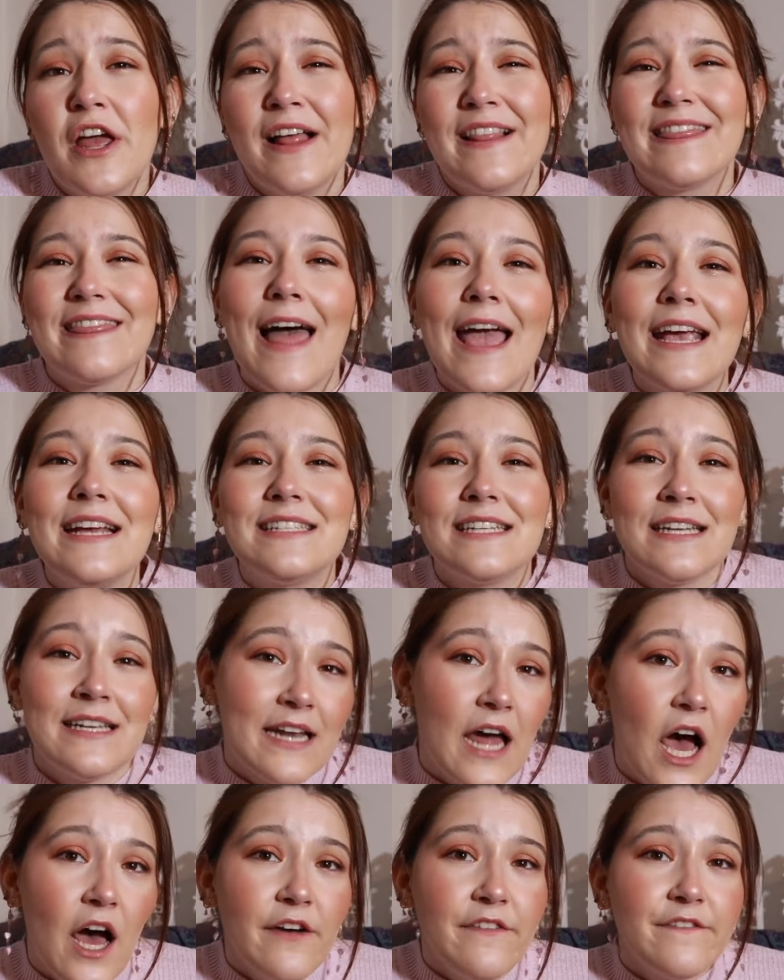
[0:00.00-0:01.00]
liked
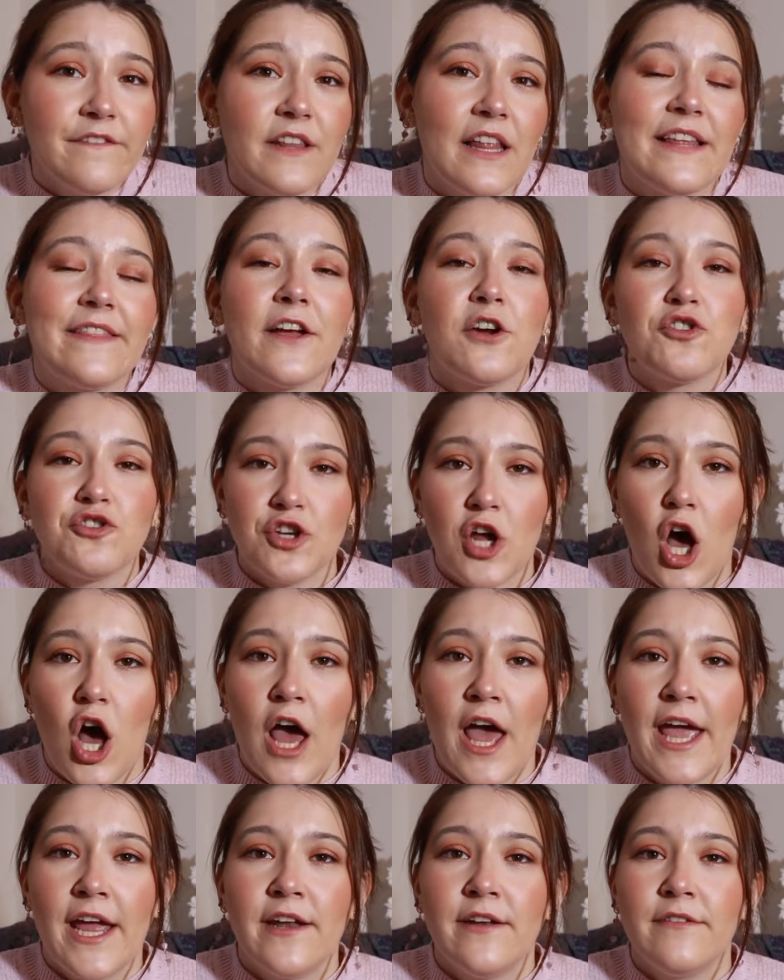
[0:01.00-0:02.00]
enough, like they're
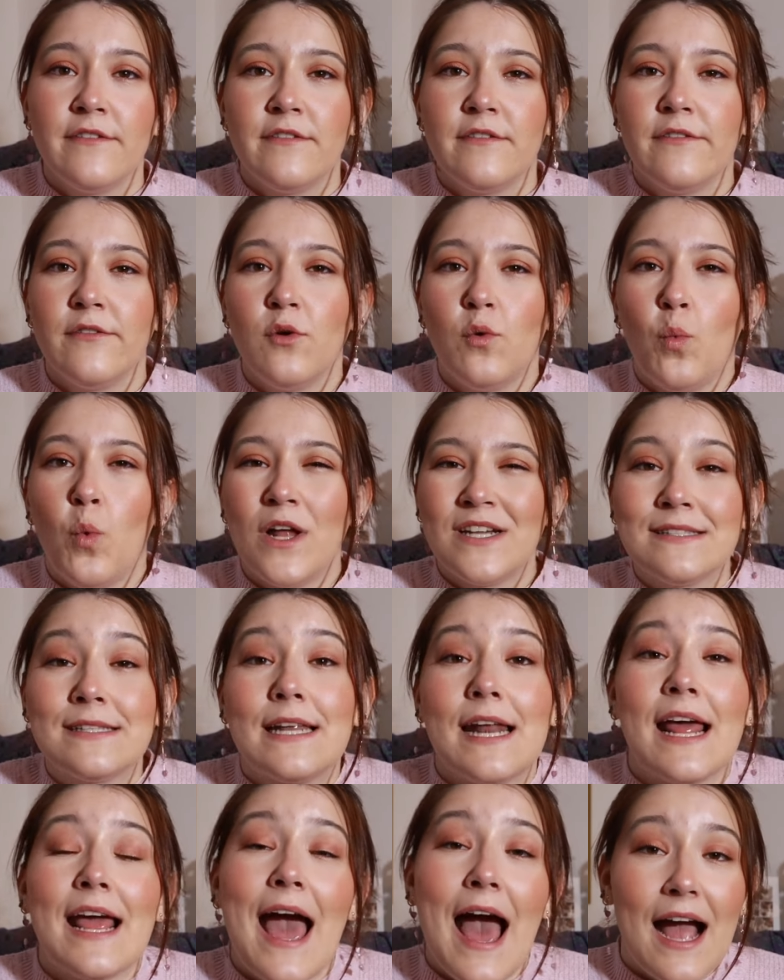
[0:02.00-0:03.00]
not ones
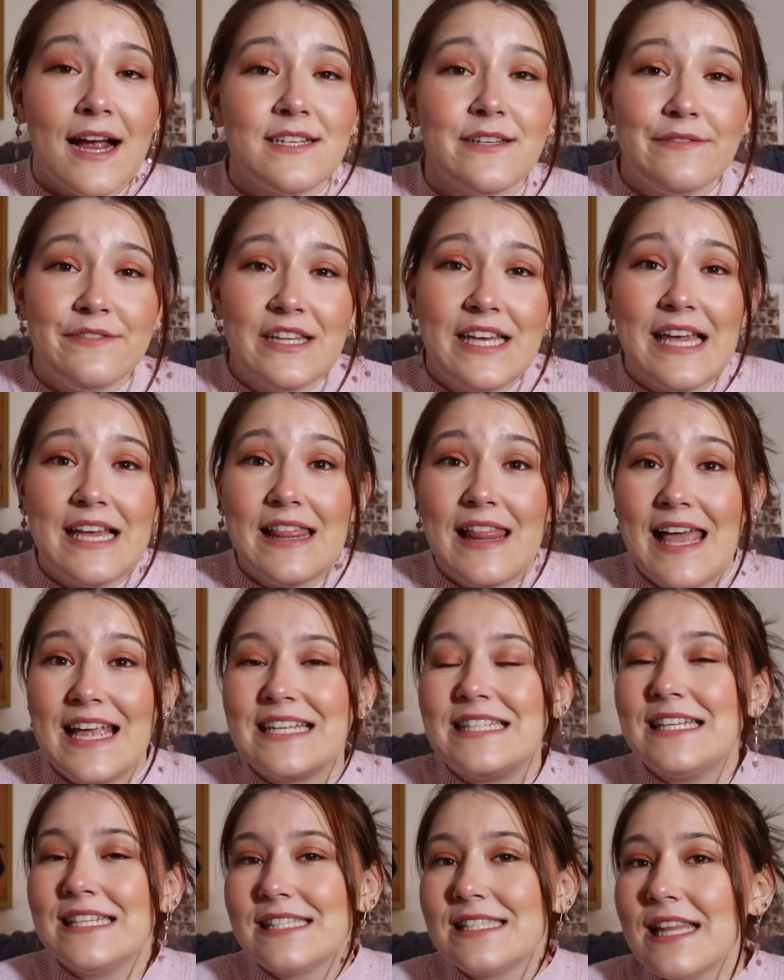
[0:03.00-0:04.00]
that I actively
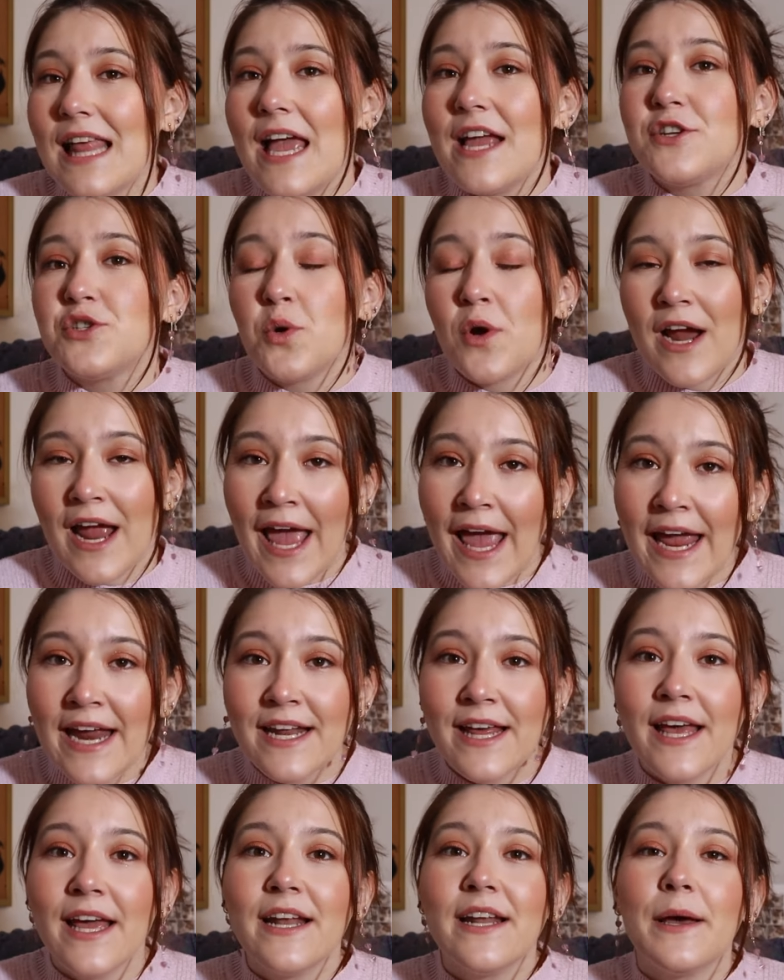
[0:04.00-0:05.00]
like disliked or
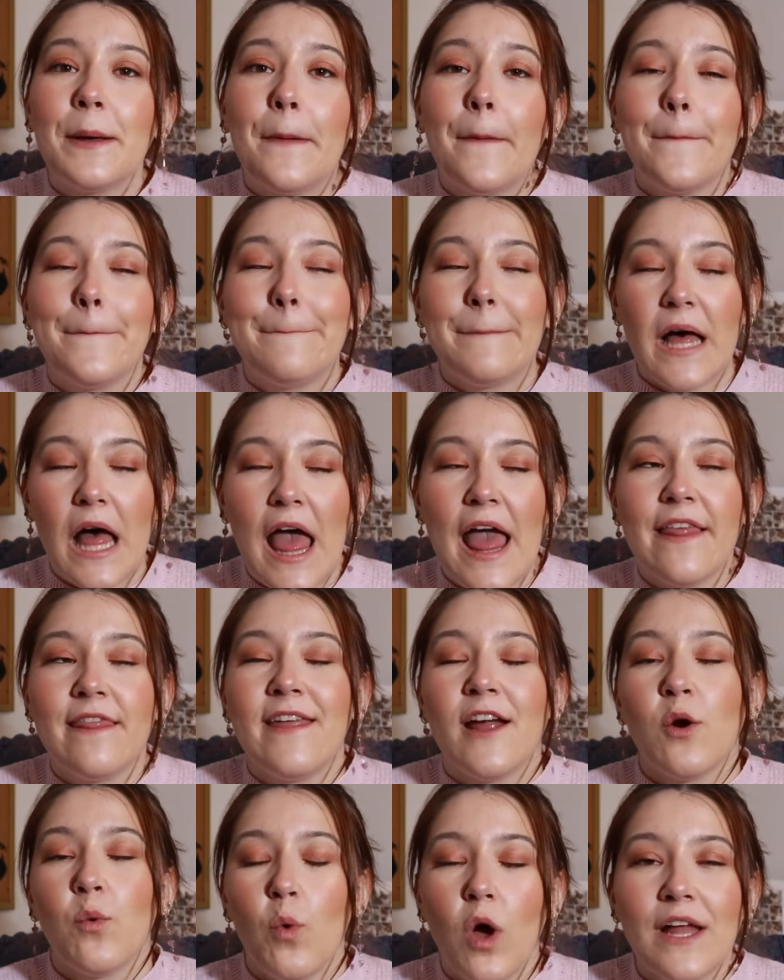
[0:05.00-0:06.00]
hated, but
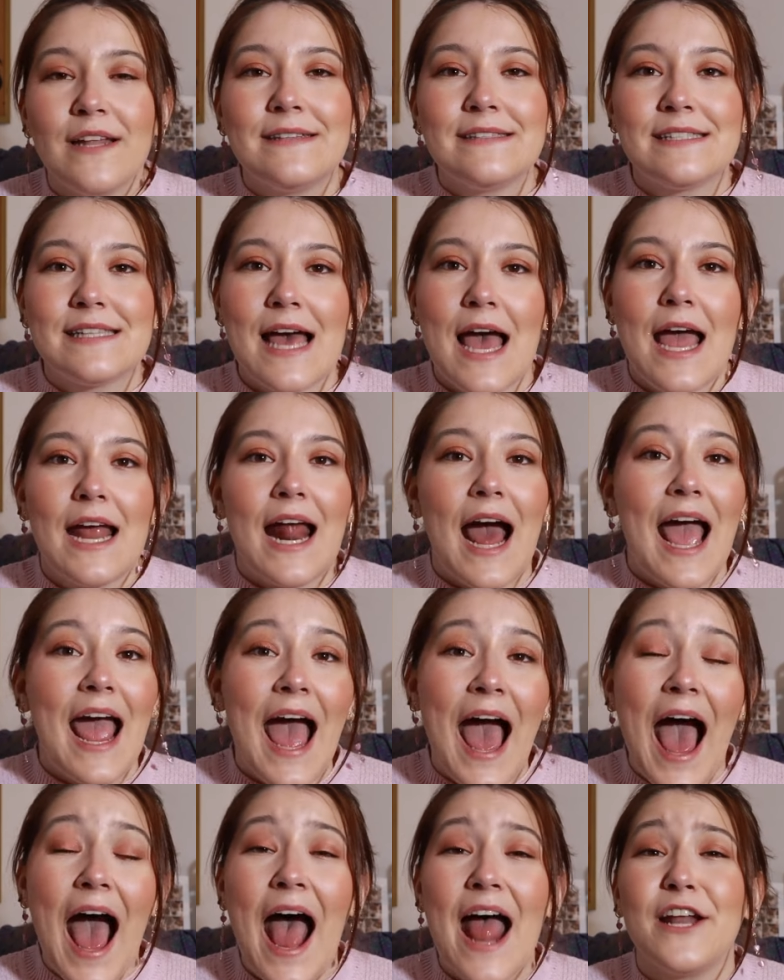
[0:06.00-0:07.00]
they're ones that I
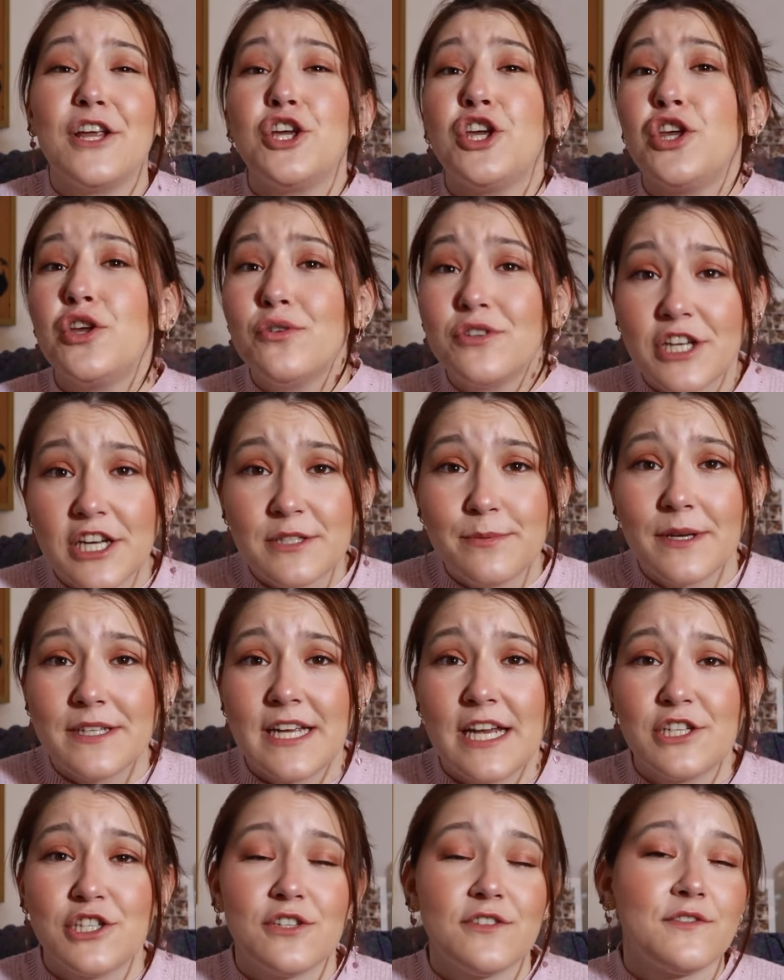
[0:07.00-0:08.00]
had huge
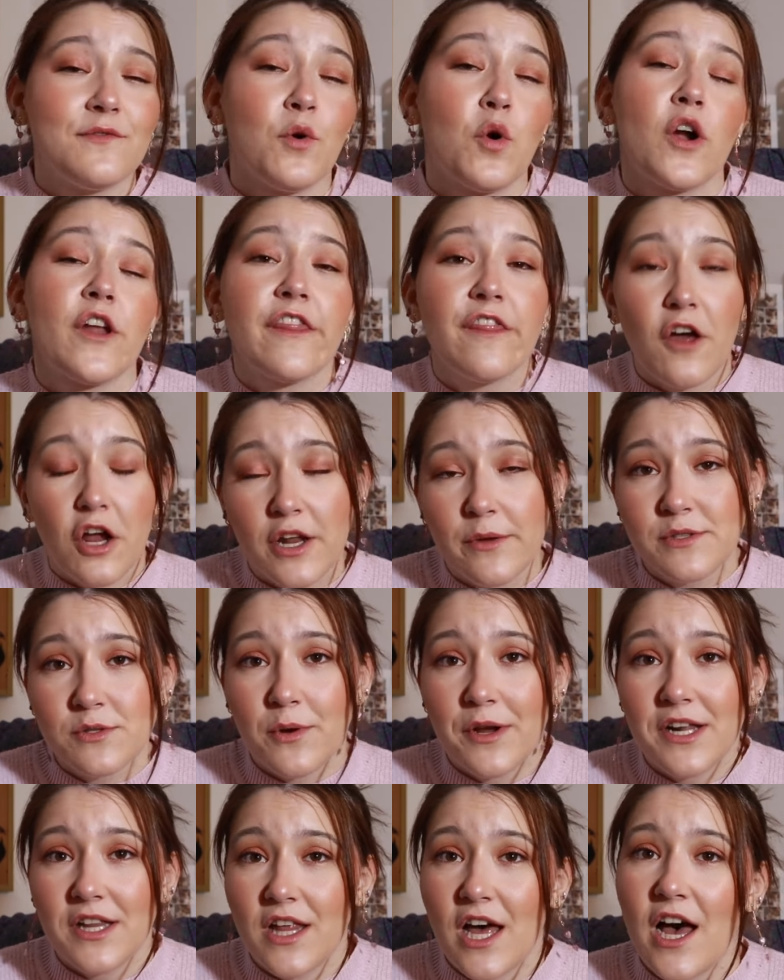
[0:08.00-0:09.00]
expectations for, thought I was
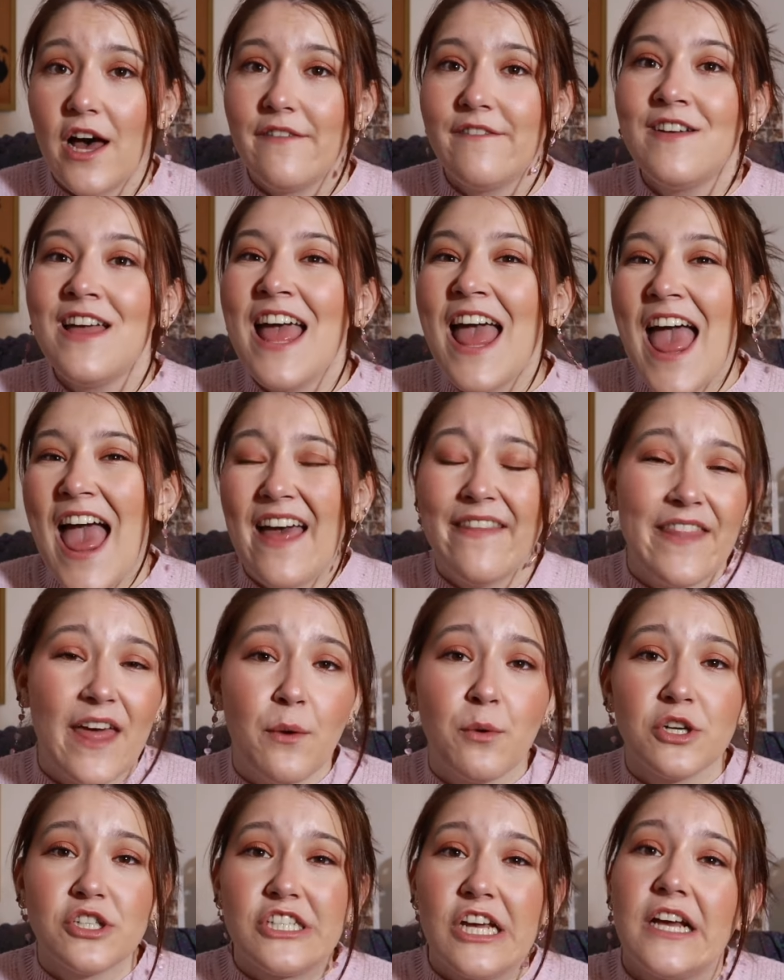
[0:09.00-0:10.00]
going to love, and they
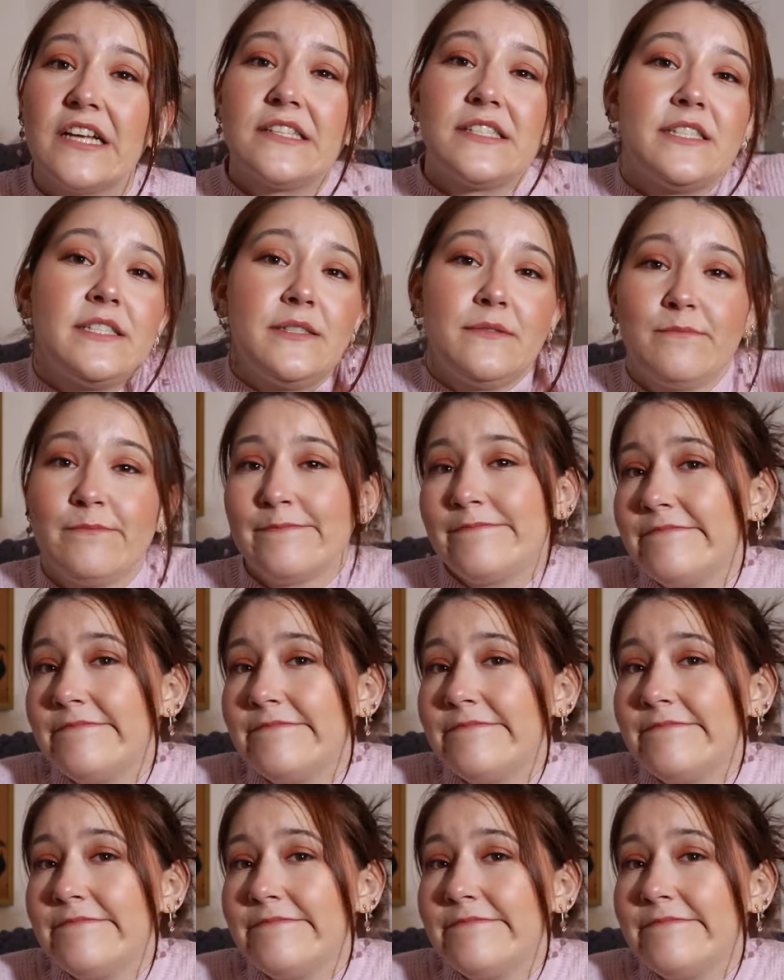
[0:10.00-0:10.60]
were just